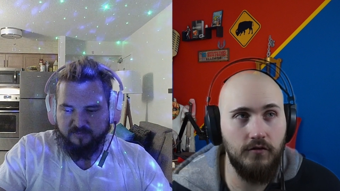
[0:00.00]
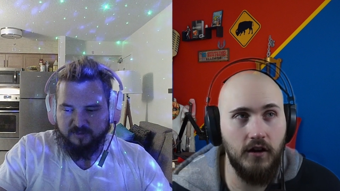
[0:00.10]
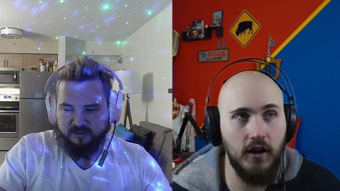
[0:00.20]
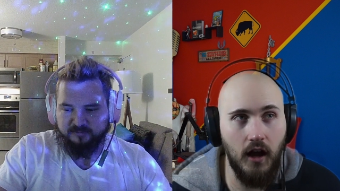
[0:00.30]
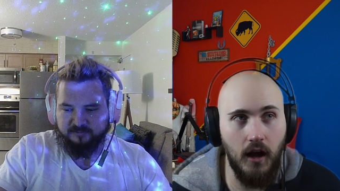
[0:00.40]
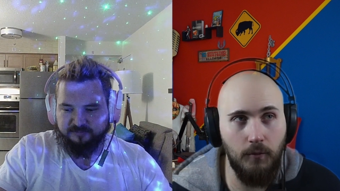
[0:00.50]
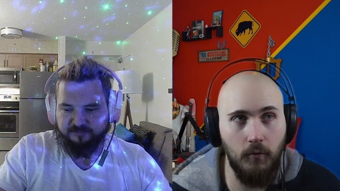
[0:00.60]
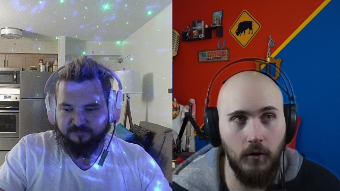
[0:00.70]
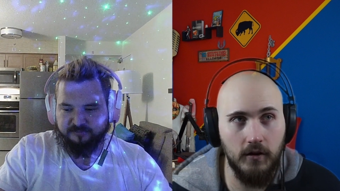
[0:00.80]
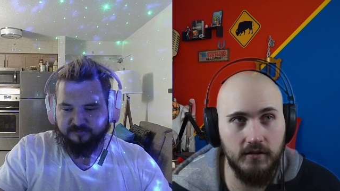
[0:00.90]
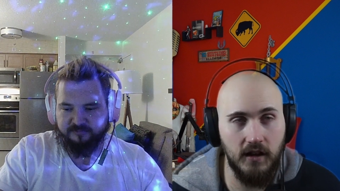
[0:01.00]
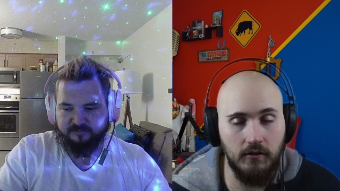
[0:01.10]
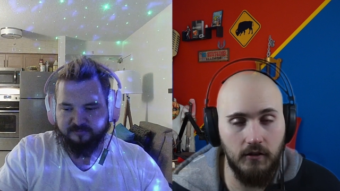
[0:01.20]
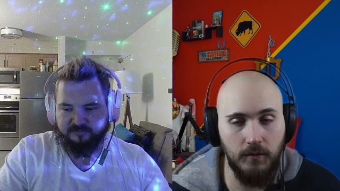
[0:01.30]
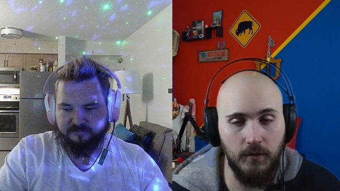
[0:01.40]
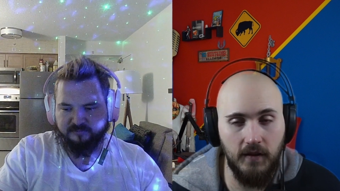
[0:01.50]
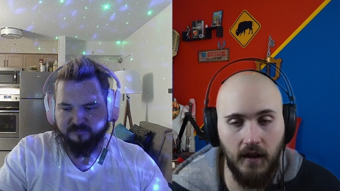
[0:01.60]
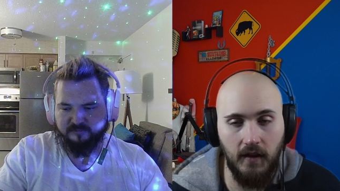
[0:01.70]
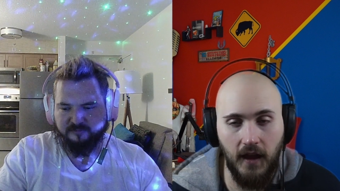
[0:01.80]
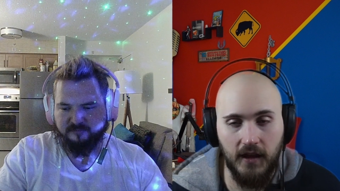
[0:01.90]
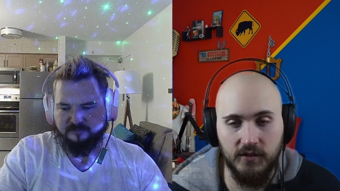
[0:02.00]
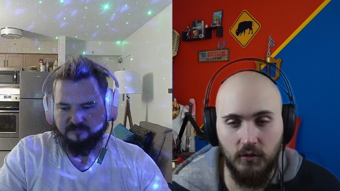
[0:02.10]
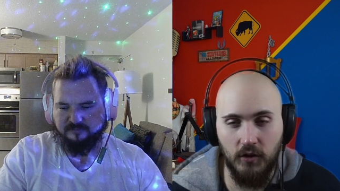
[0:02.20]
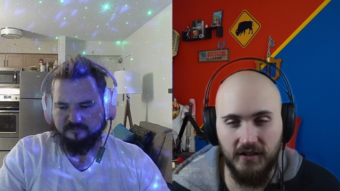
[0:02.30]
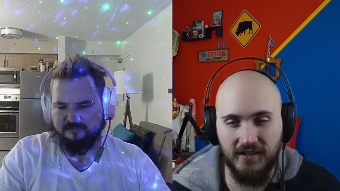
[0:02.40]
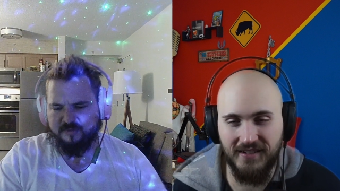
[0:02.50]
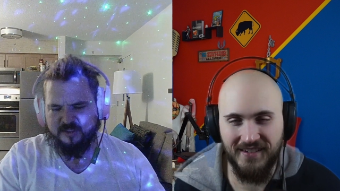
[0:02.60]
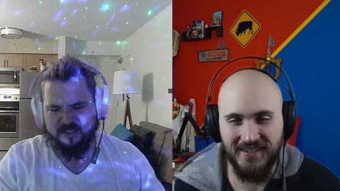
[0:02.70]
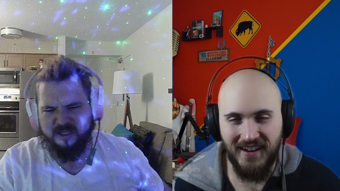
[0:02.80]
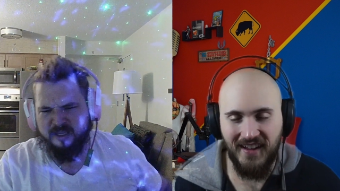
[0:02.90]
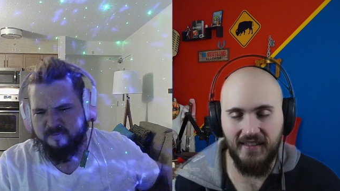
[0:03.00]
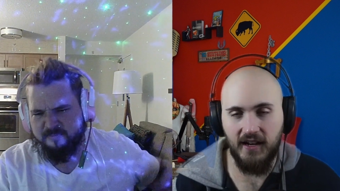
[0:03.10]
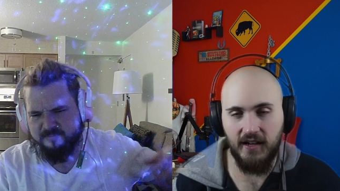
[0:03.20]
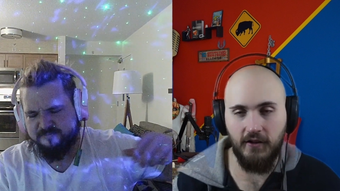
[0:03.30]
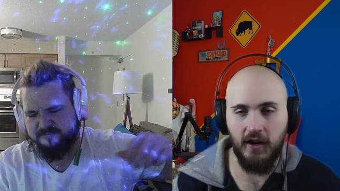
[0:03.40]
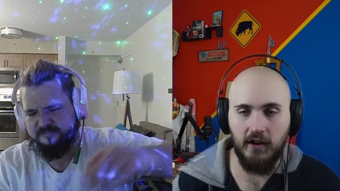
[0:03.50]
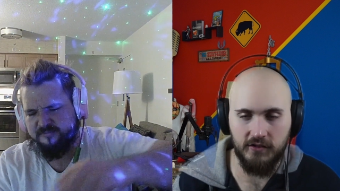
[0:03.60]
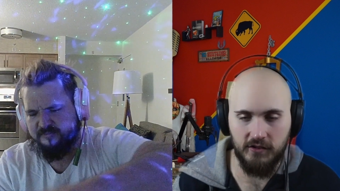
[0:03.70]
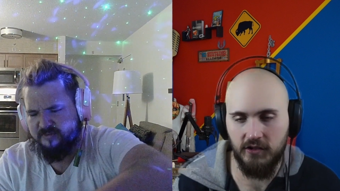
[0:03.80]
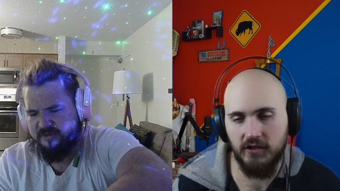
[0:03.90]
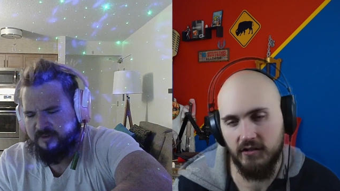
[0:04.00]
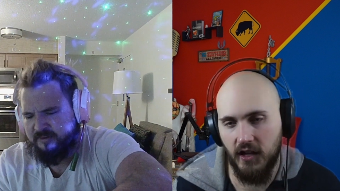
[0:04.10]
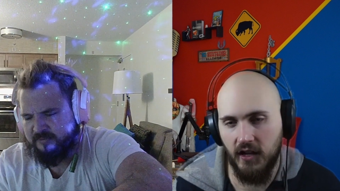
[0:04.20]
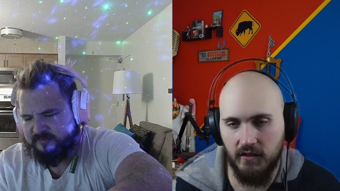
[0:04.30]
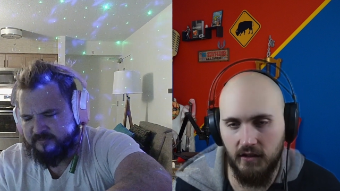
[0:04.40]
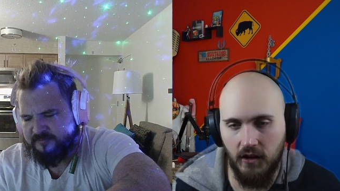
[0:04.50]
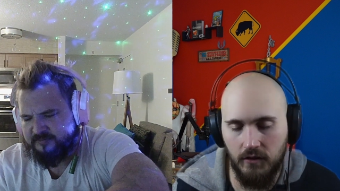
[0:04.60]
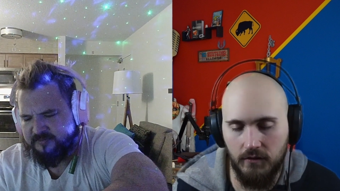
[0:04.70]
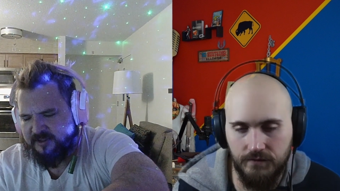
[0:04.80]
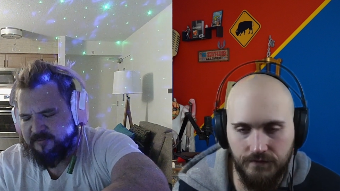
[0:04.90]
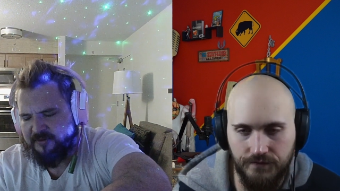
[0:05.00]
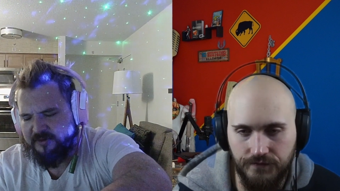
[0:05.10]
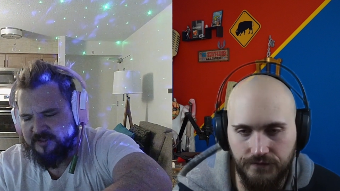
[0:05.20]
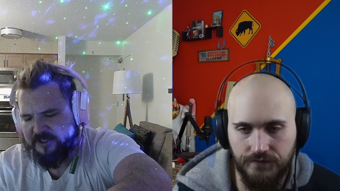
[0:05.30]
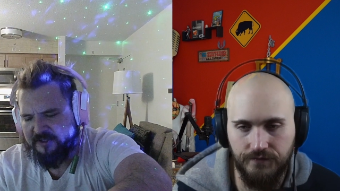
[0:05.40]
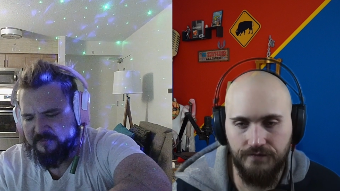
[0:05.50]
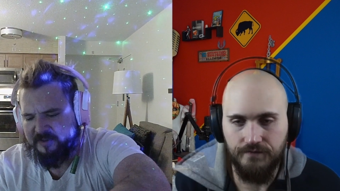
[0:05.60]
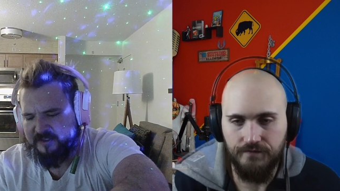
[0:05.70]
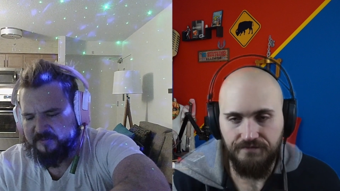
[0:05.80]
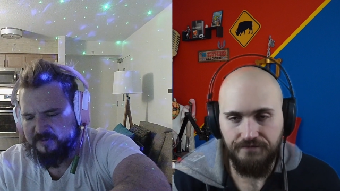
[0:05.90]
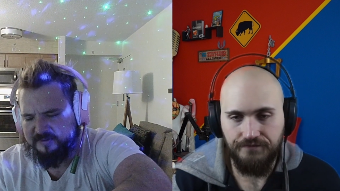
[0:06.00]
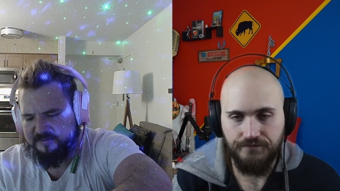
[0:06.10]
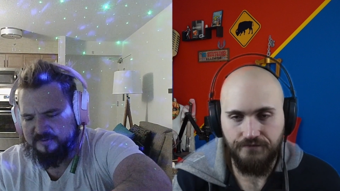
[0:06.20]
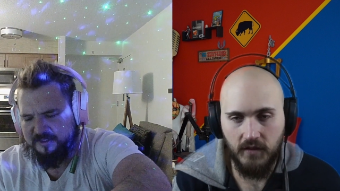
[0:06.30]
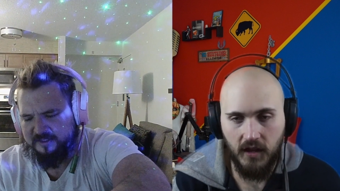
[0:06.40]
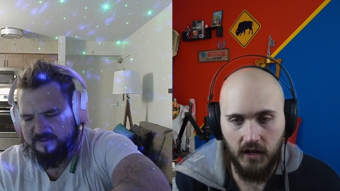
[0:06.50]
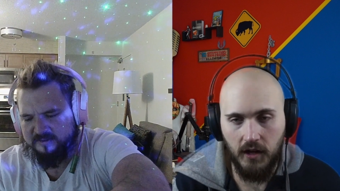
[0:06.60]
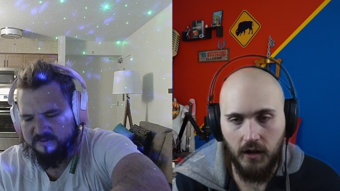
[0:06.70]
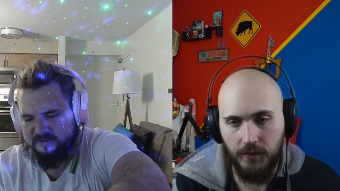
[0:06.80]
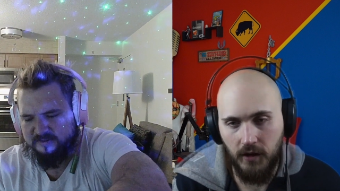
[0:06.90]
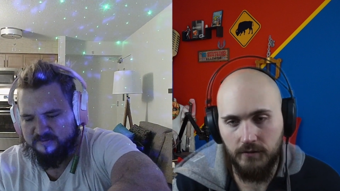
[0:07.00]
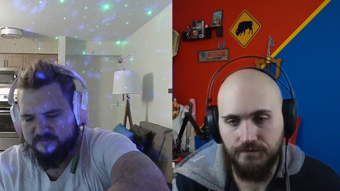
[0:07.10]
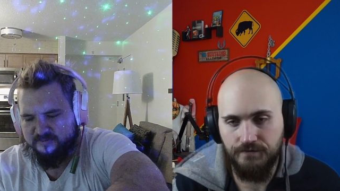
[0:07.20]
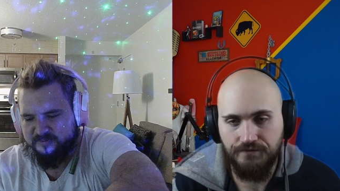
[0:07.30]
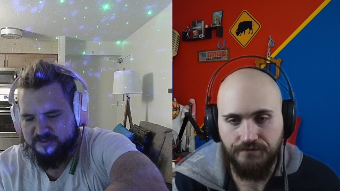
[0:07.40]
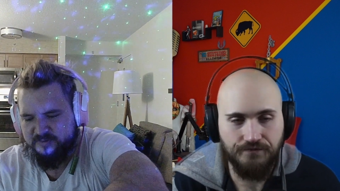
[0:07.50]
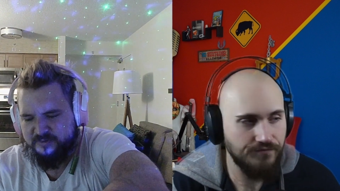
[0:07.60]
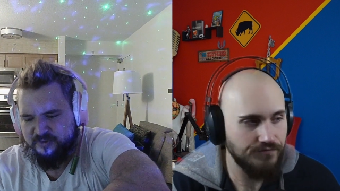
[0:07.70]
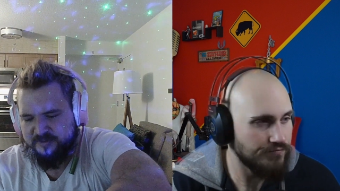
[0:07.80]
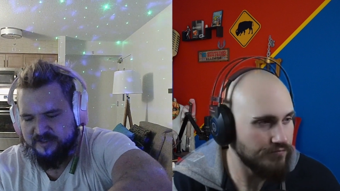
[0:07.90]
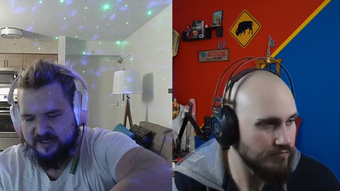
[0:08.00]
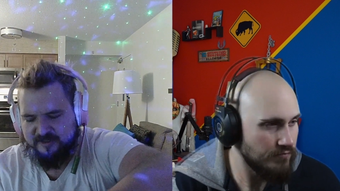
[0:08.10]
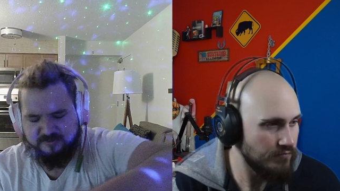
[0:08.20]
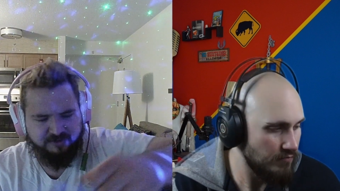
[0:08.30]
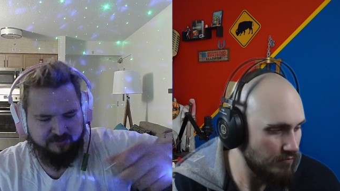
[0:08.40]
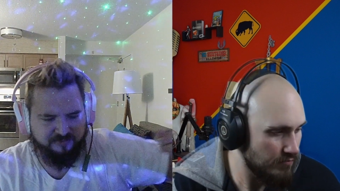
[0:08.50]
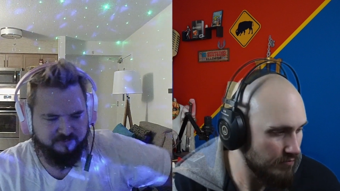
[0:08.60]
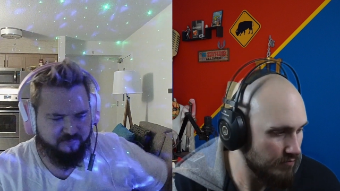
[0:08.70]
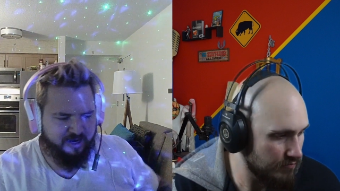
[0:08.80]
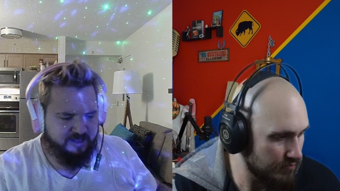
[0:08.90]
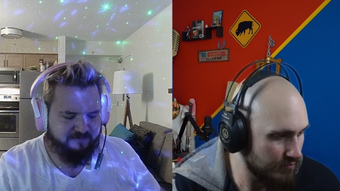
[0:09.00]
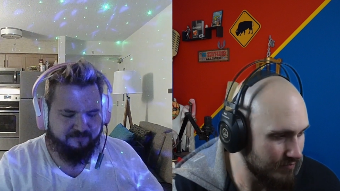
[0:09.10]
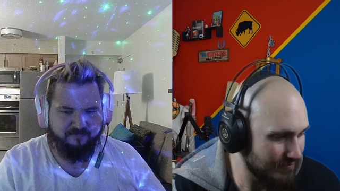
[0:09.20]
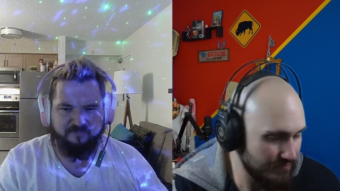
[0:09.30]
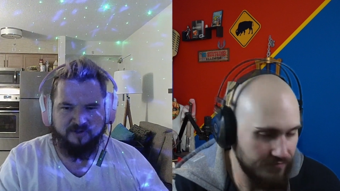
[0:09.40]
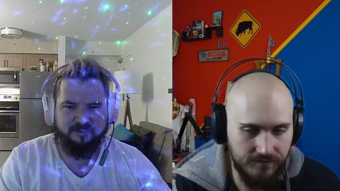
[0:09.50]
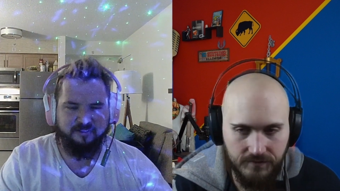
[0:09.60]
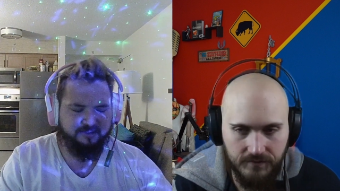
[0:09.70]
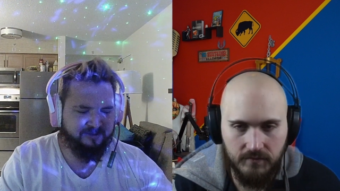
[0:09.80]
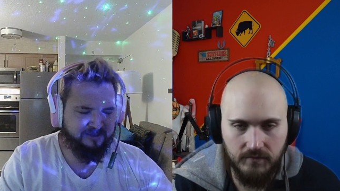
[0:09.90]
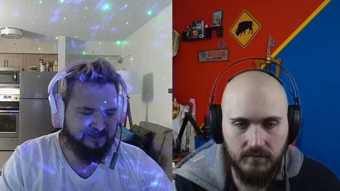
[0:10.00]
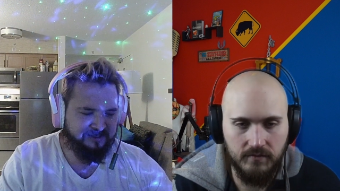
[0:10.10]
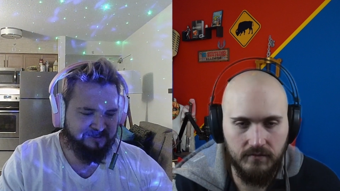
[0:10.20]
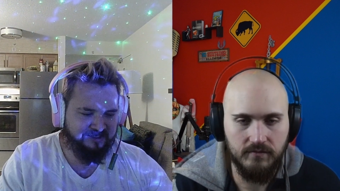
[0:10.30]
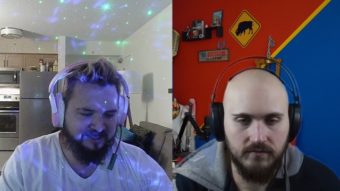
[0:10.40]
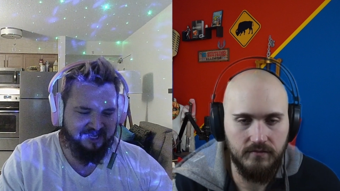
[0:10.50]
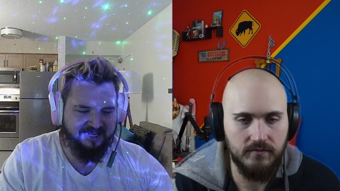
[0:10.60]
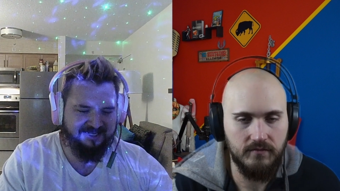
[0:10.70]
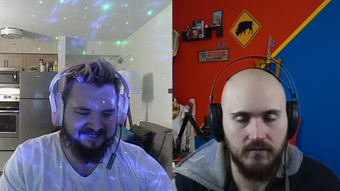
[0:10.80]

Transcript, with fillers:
Speaker 1: it upwards, that'll give me that last one. Yeah. And then if I also just get you know
Speaker 2: and putting it in the basement, get like, it up here. When you told me that, I was like, why the fuck? Like,